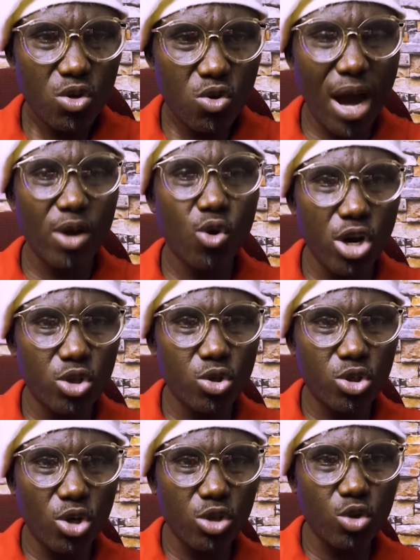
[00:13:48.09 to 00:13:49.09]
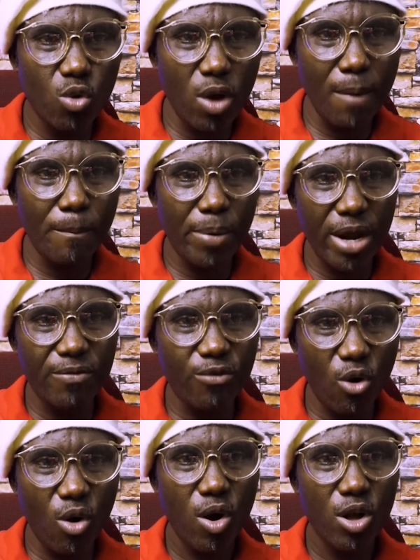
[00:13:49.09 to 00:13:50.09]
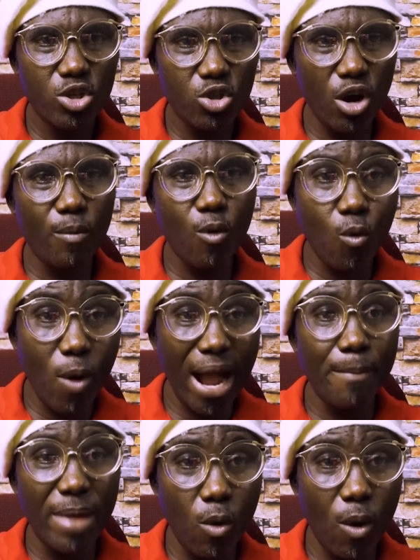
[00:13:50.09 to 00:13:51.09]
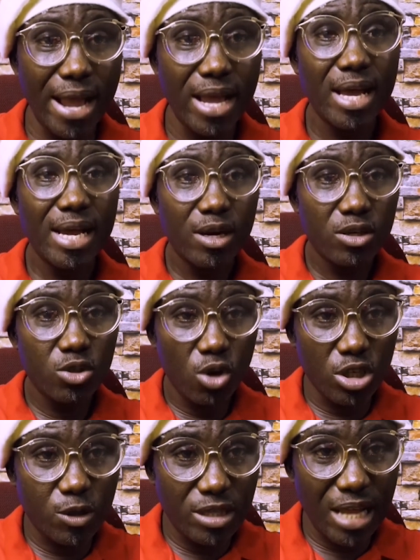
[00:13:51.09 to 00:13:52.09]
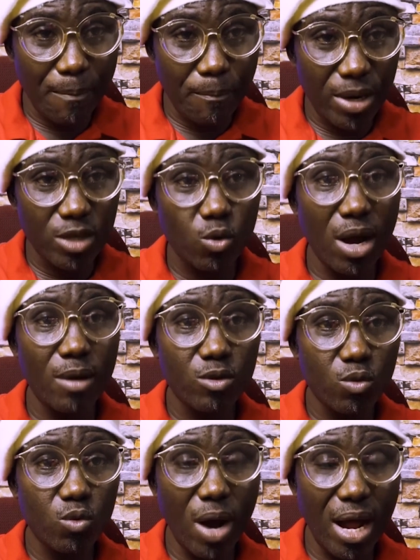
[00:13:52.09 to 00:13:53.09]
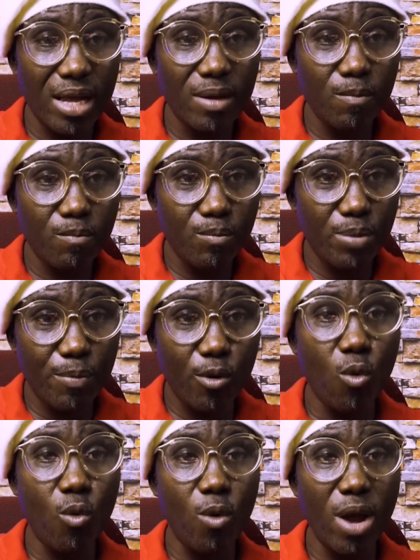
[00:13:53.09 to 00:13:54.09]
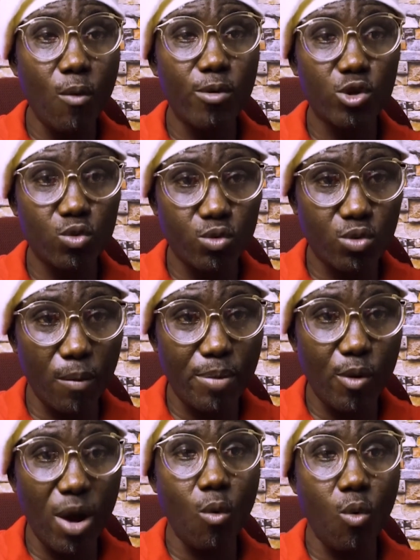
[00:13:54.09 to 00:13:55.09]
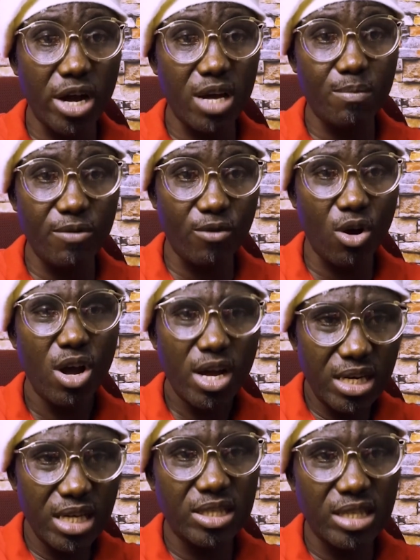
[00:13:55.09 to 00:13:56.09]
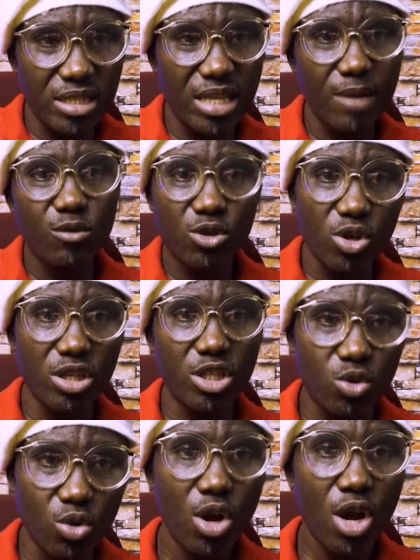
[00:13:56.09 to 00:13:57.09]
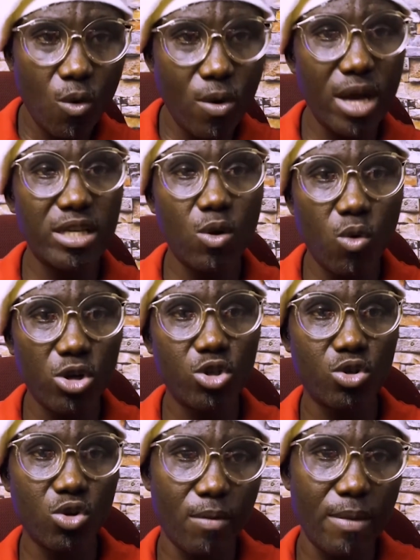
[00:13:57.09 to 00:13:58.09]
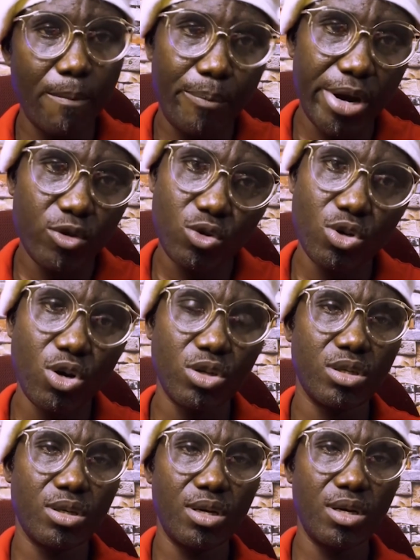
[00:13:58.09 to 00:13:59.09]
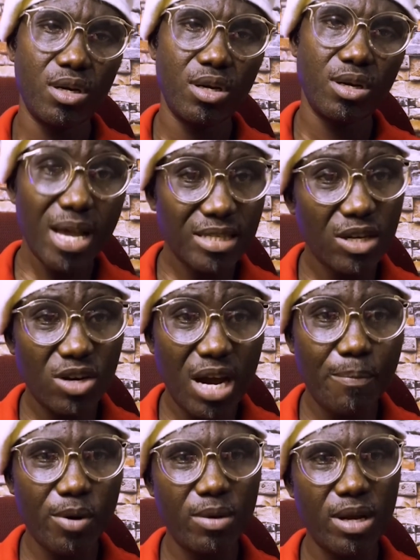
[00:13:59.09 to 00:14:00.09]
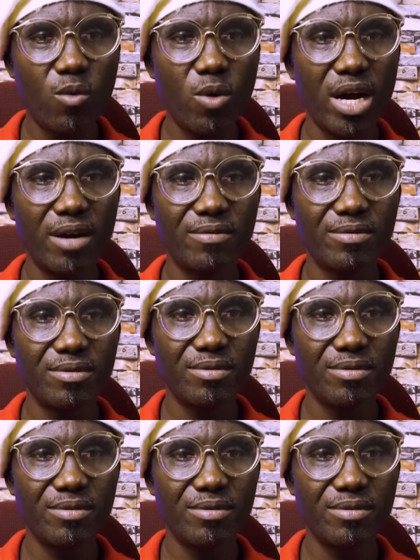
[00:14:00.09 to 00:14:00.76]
You are going to church to go and pray for job. Why? Meanwhile, that place was where people, where some people are working before, they chase them to turn it to where they want you to come and pray to God. That's another problem we have.